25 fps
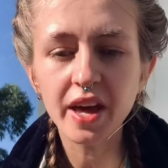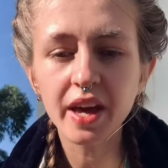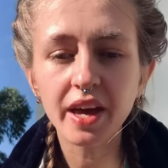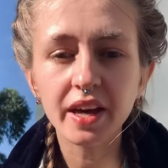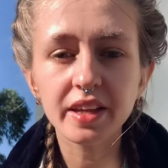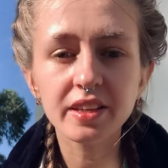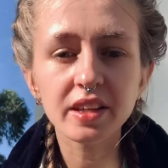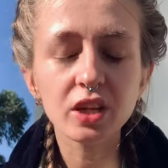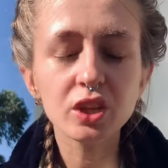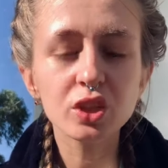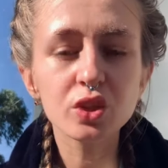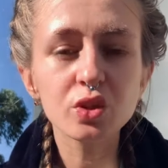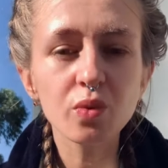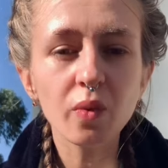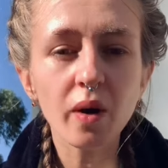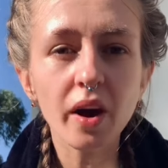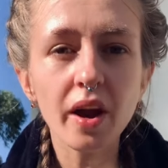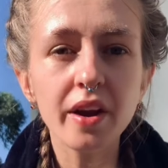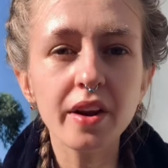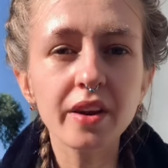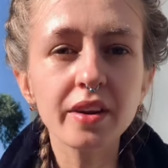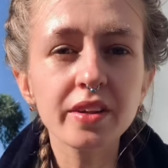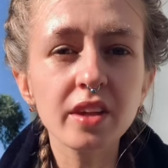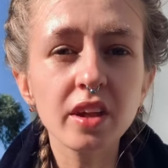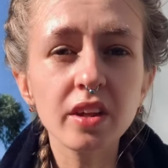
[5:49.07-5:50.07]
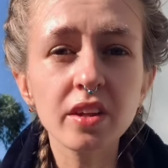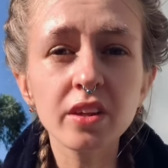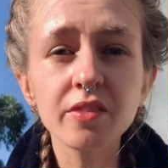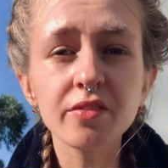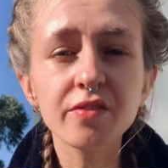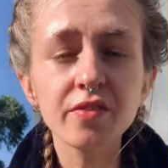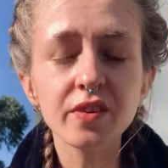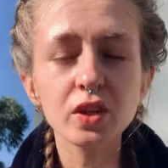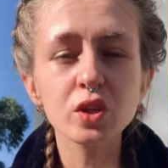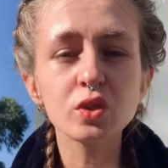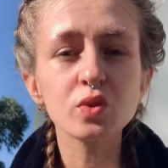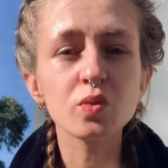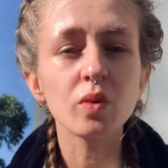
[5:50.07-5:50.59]
and that you are an
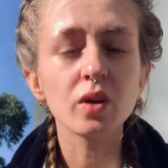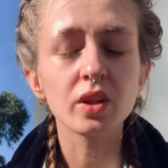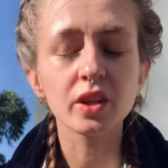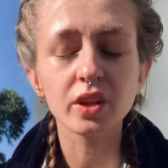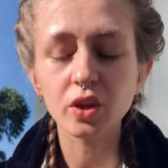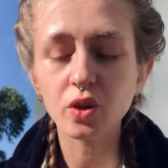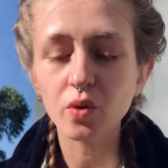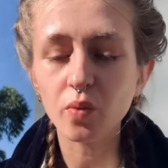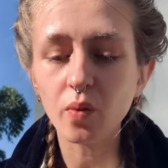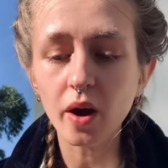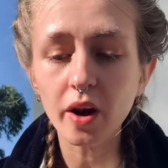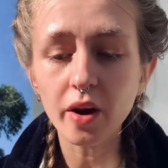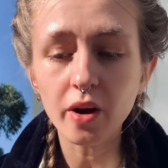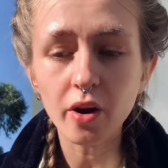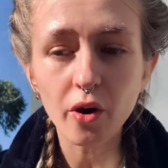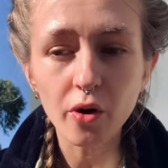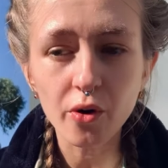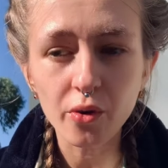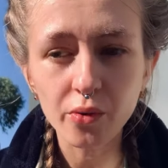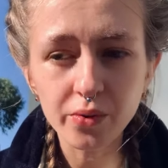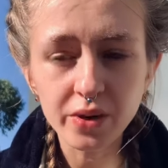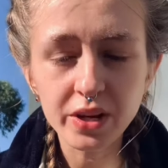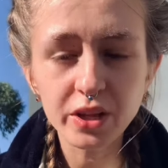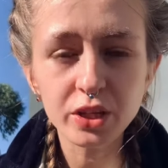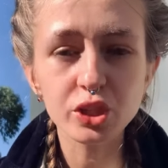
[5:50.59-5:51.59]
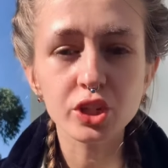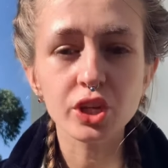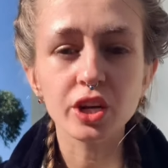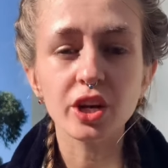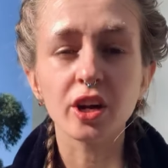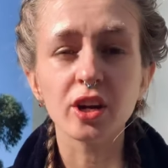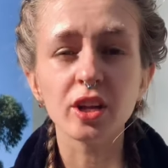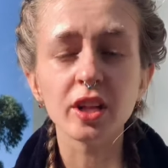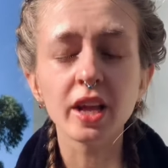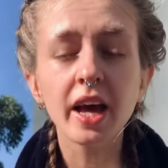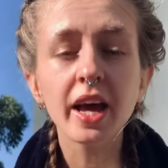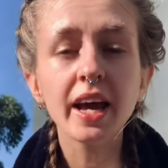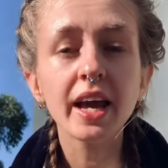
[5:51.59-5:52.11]
individual, you are
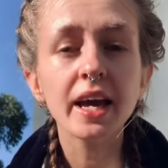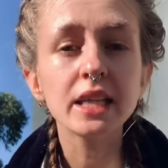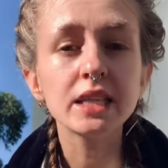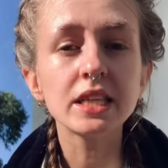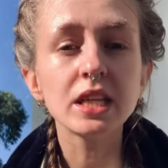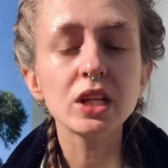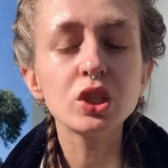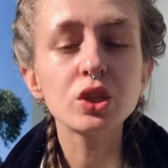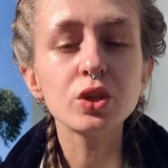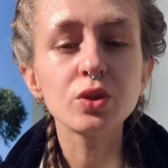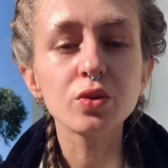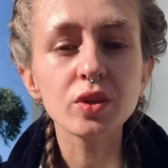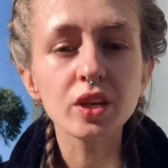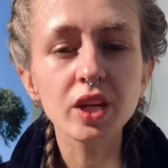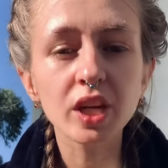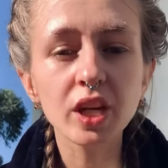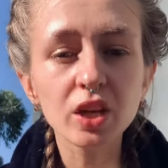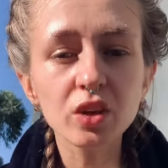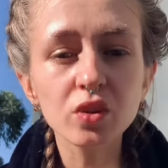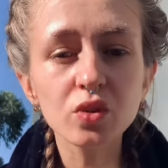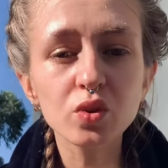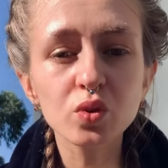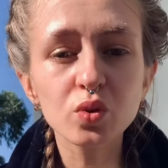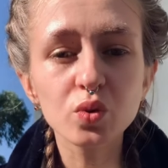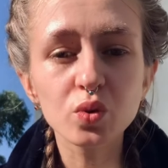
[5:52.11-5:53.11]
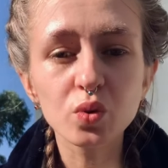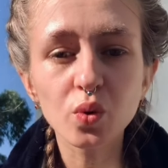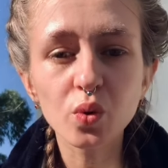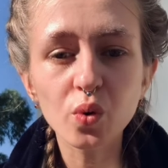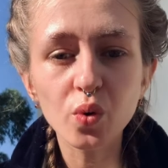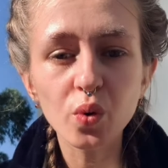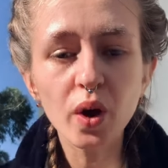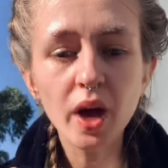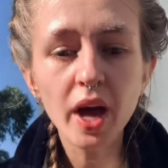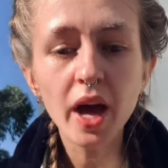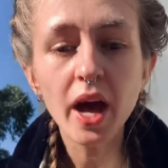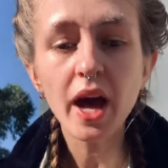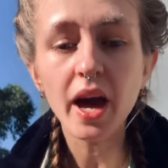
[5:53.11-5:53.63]
original, and that you need
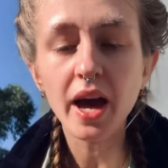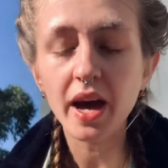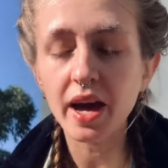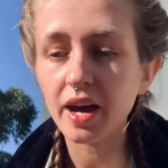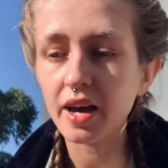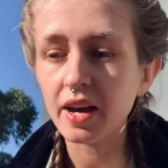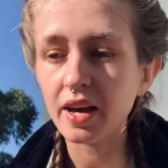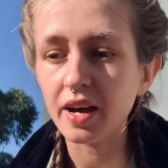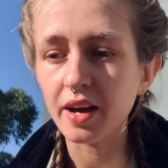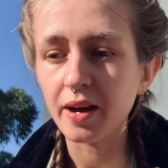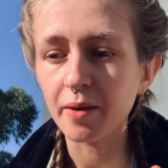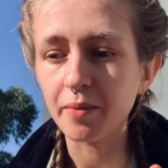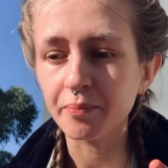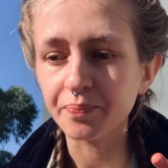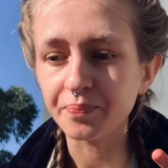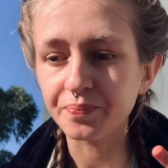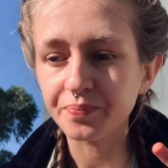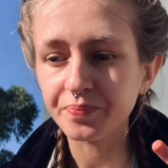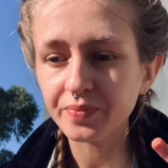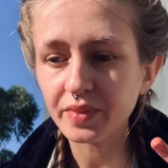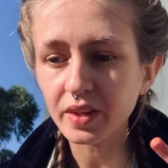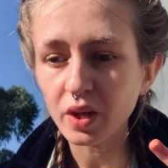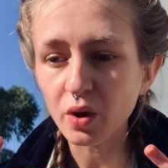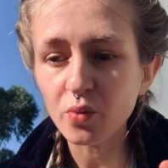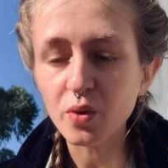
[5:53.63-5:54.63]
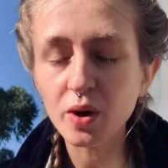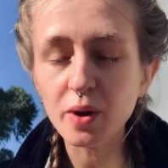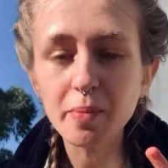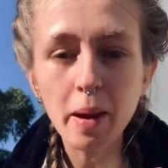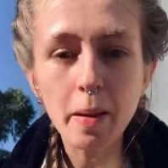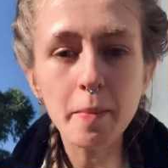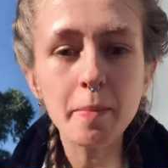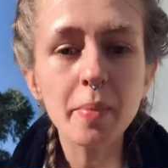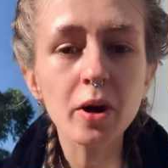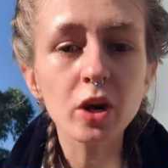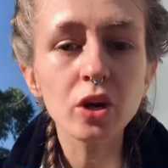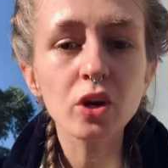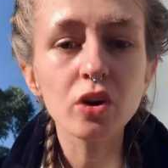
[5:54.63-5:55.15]
to um,
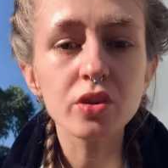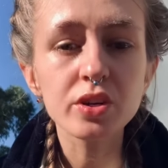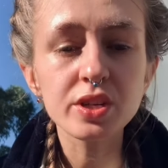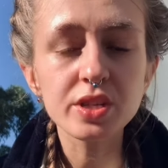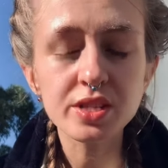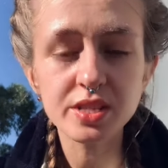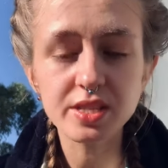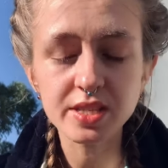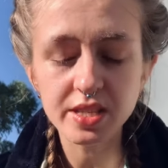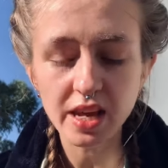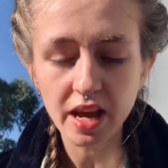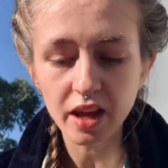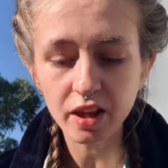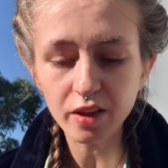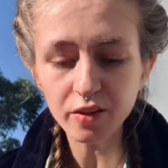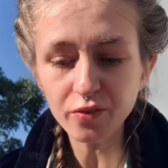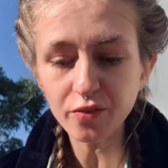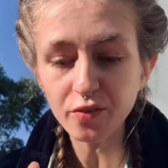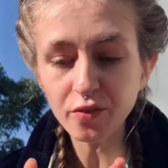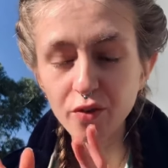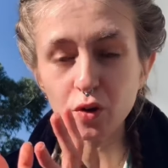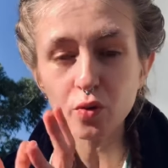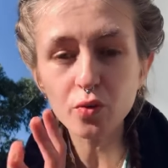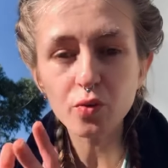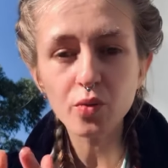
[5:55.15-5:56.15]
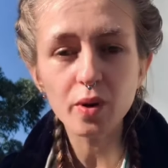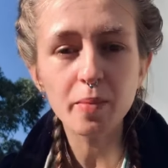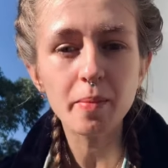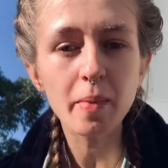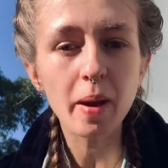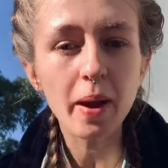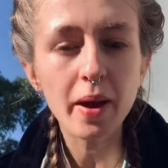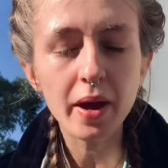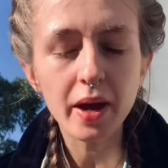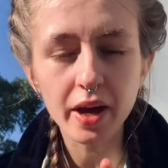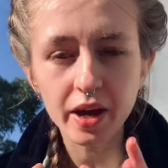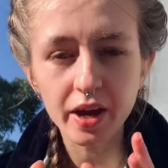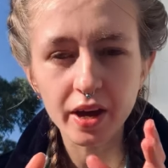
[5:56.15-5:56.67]
remember yourself rem uh,